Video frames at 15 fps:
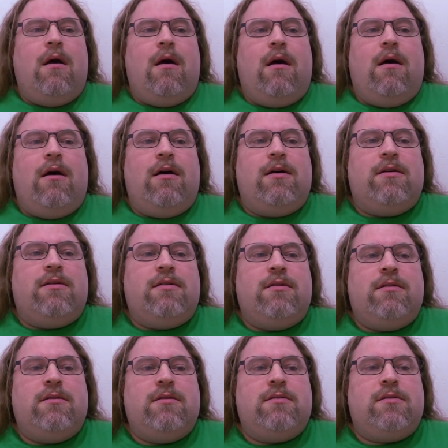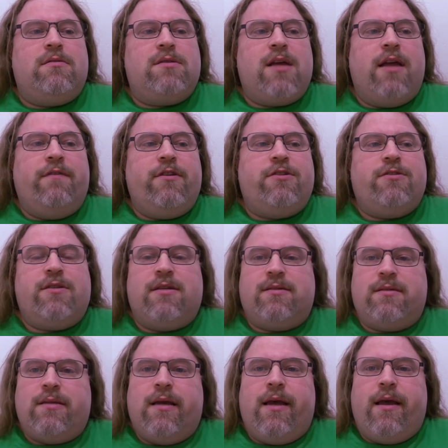So it's kind of interesting
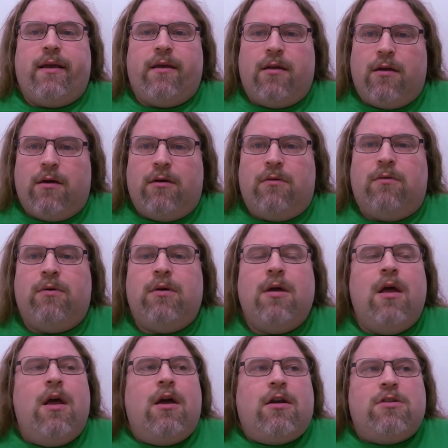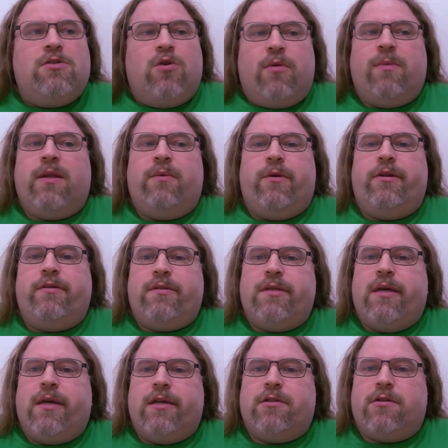seeing, because normally when you
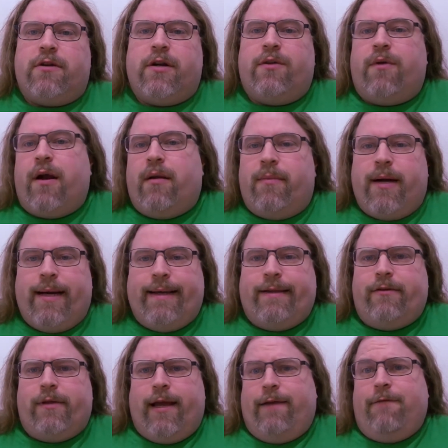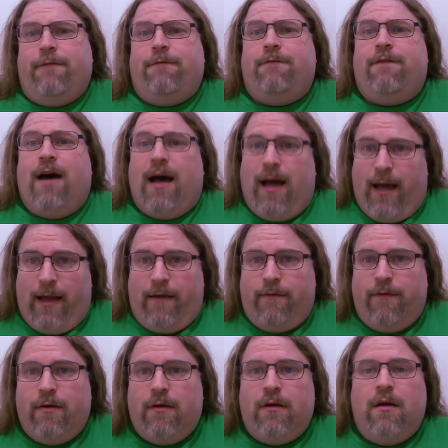see kids learning to ride a bike, they're like
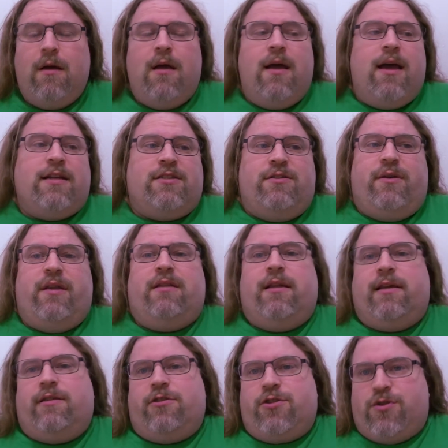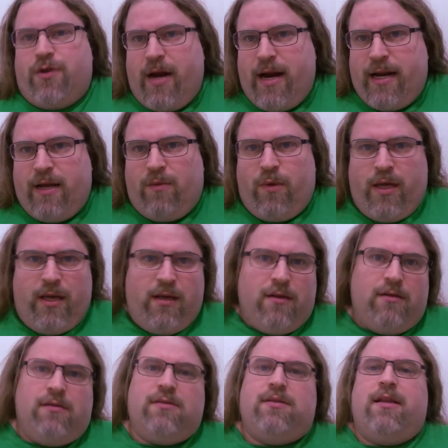5. As you get like the training
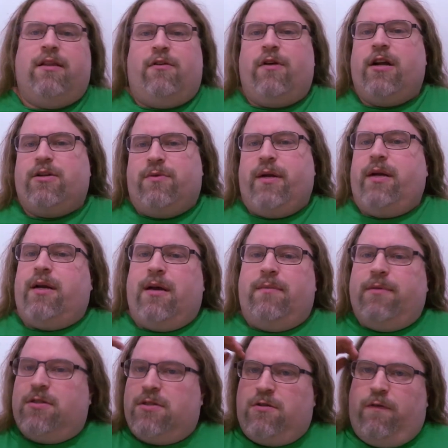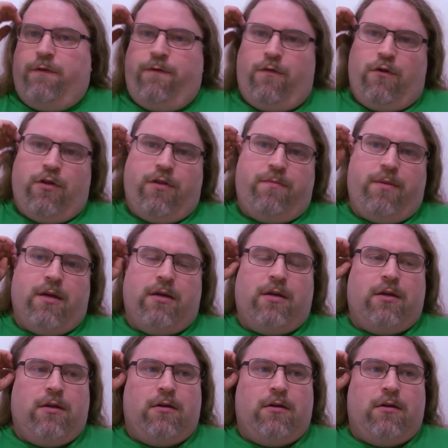wheels and the graduating up and so forth. But,